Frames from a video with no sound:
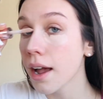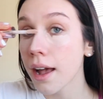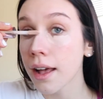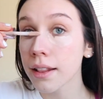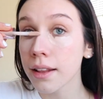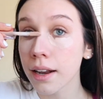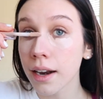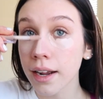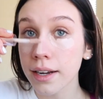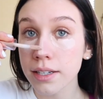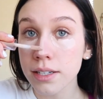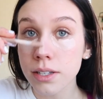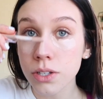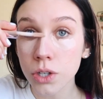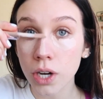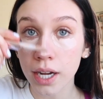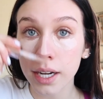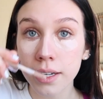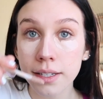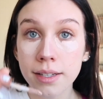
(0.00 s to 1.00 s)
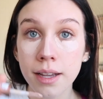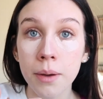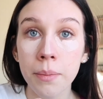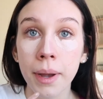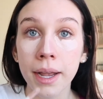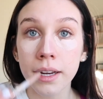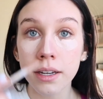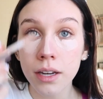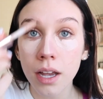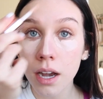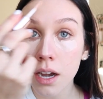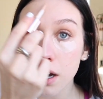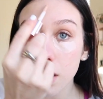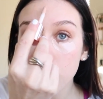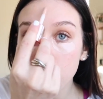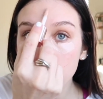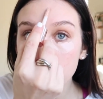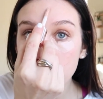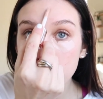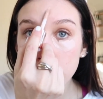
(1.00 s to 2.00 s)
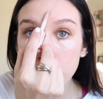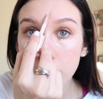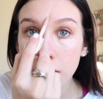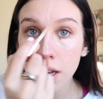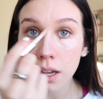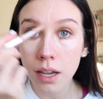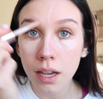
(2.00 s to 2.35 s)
And then I just drag it down my nose,